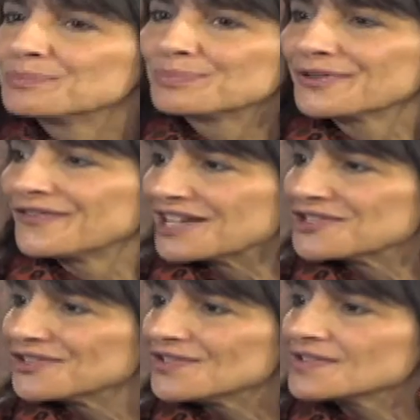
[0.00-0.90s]

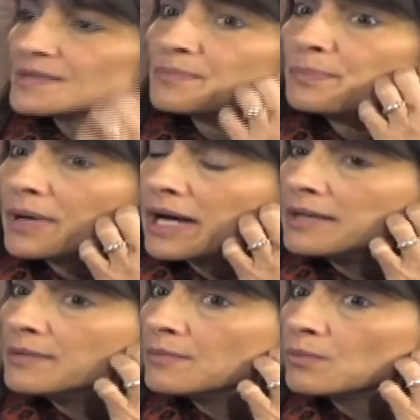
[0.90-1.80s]
professionals,
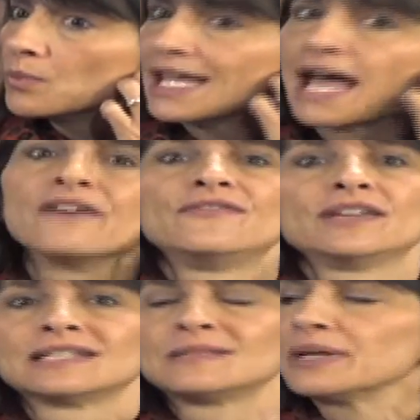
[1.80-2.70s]
but we have
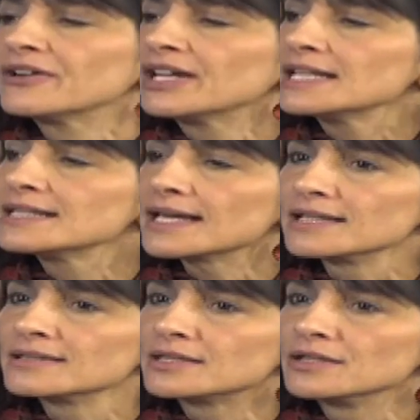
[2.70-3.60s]
experience
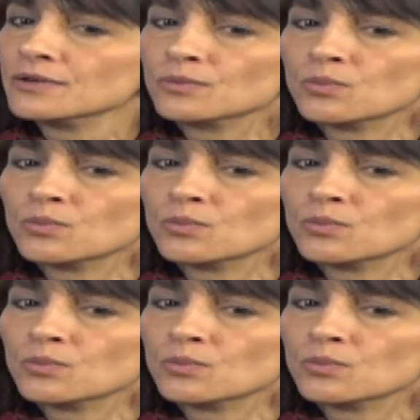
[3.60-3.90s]
as to